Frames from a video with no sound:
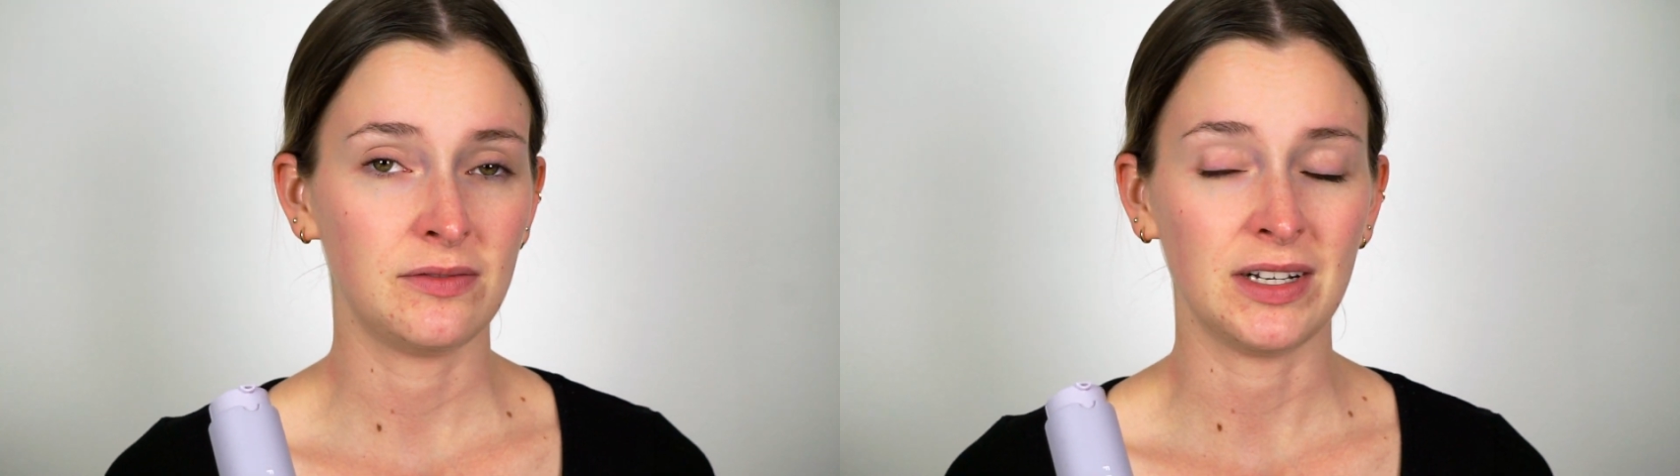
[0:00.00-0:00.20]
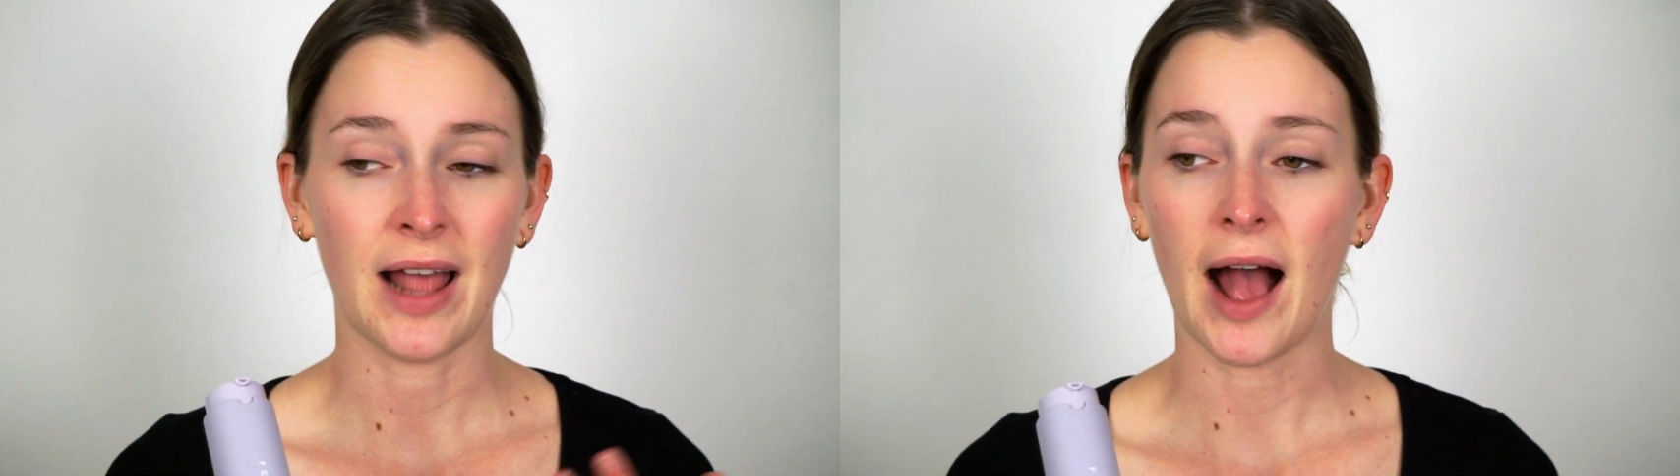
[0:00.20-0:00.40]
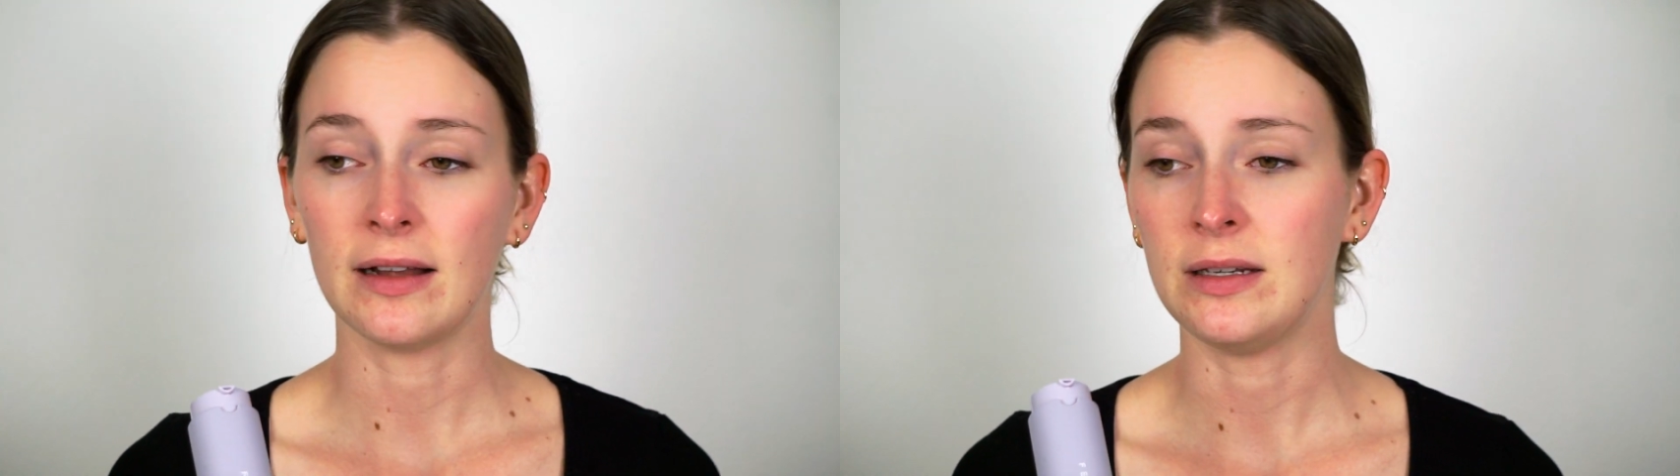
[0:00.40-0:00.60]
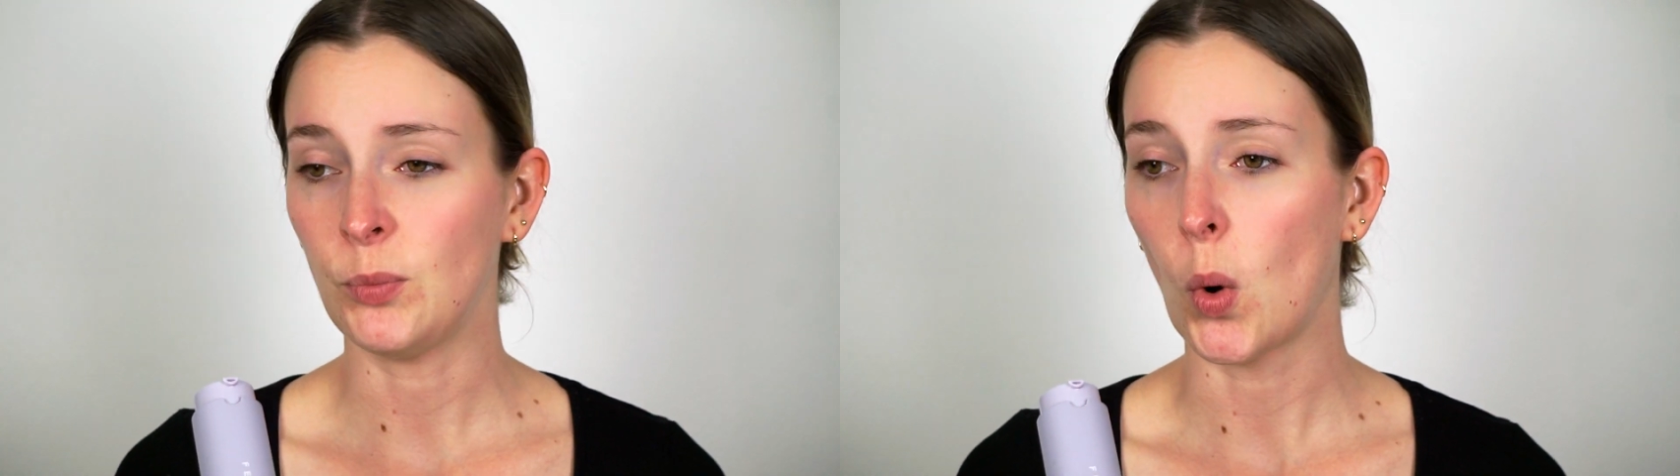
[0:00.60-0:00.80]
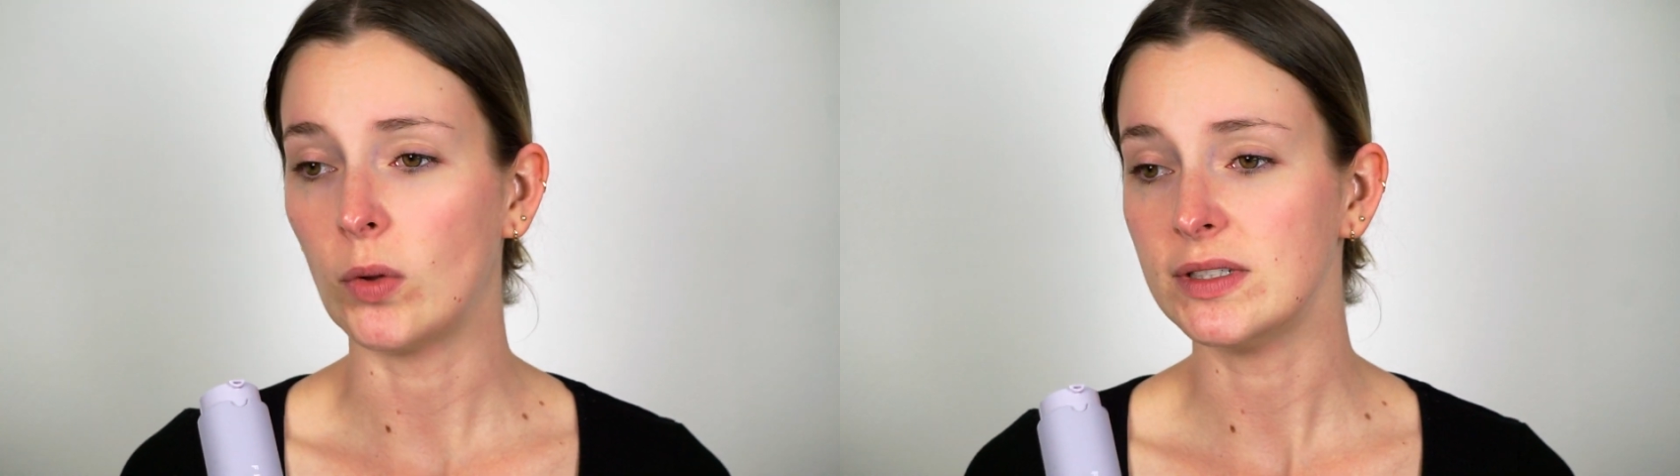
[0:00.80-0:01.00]
and acne
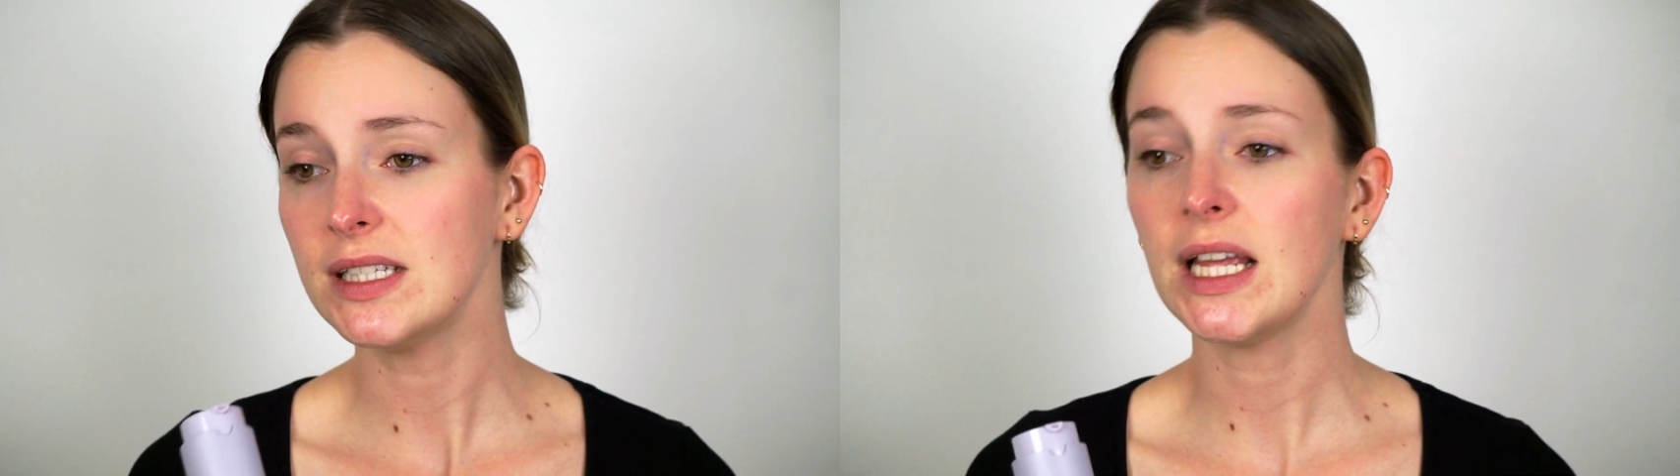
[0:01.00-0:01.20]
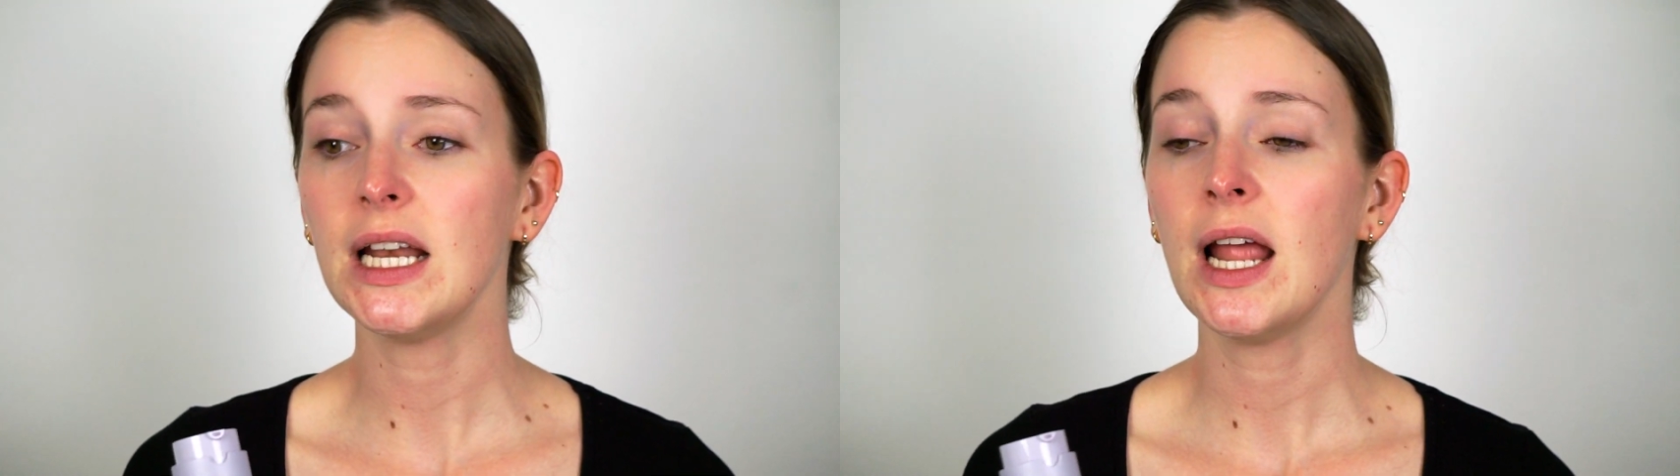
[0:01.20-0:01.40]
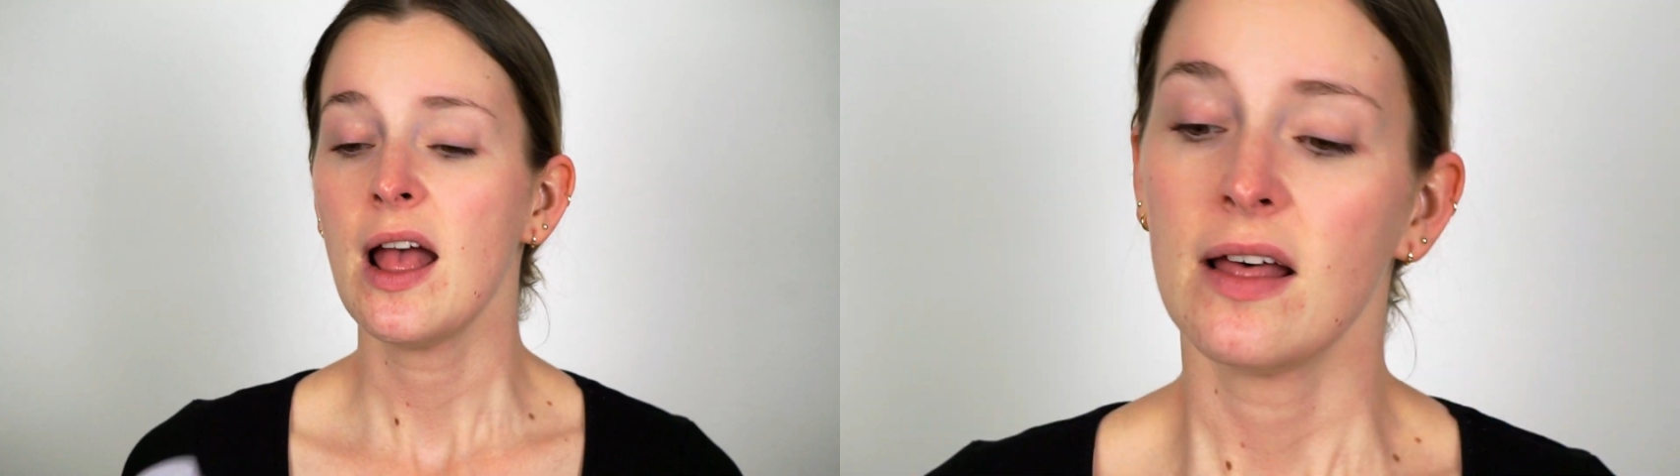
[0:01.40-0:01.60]
prone skin.